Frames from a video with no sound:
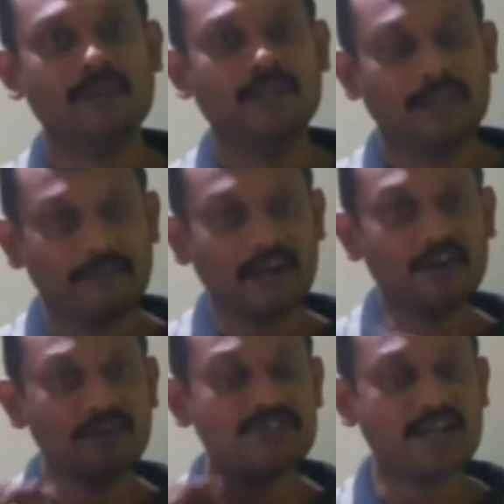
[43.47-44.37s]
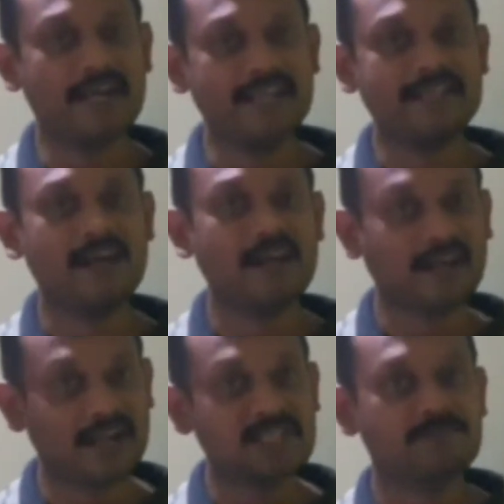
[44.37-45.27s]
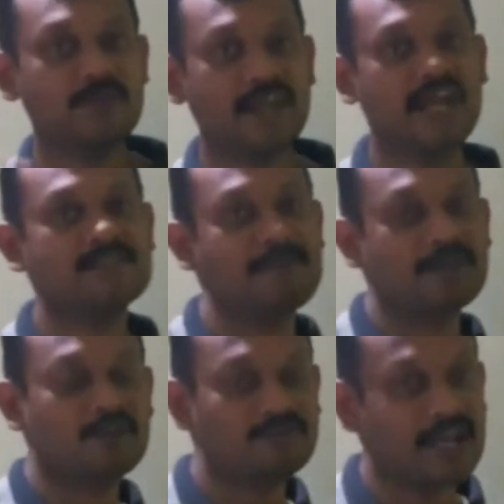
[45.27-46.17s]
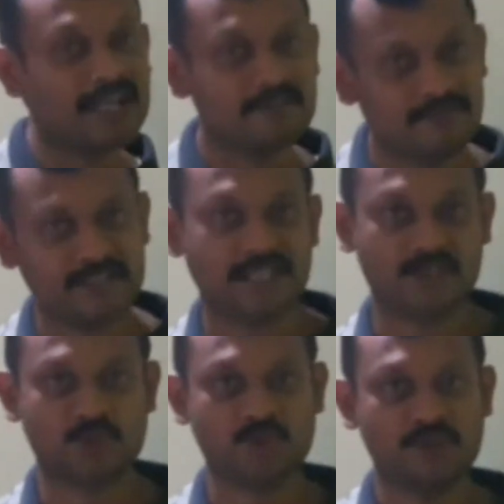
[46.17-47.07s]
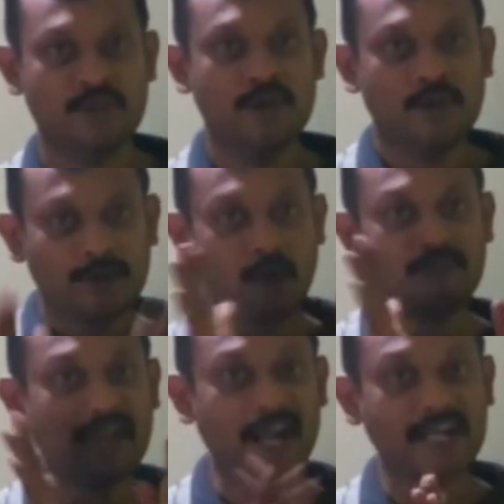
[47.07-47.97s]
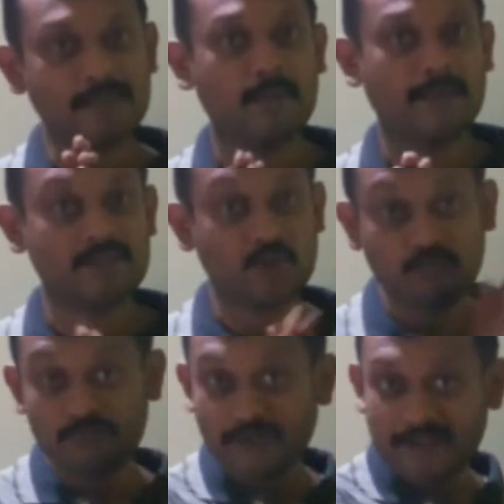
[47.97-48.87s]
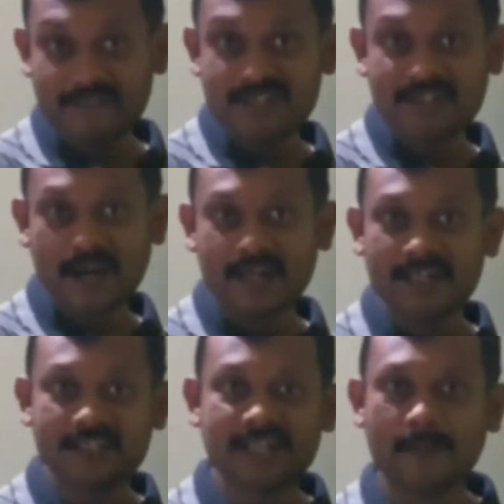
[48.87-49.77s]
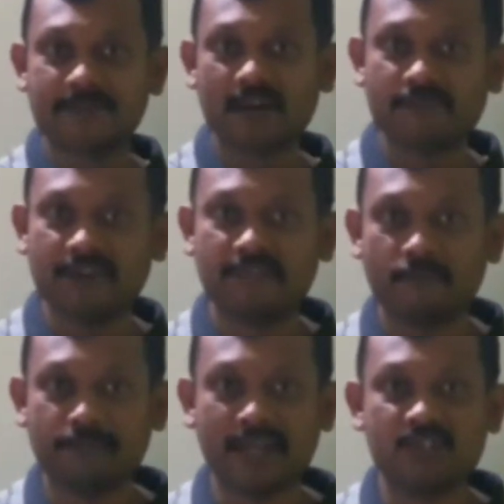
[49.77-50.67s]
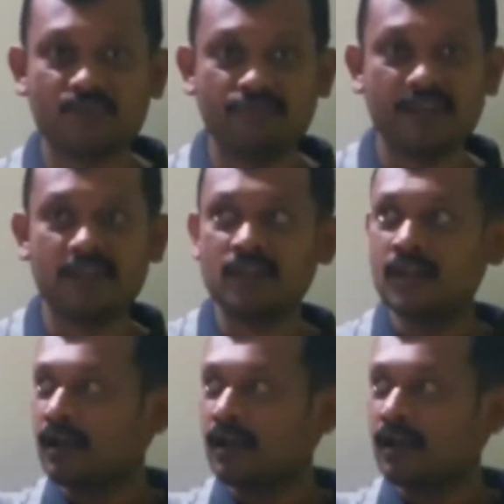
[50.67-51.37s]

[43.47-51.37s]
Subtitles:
Now we are going to study the corresponding aspect of that in physics. Now we are at the moment. So when we studied the chapter wave optics, the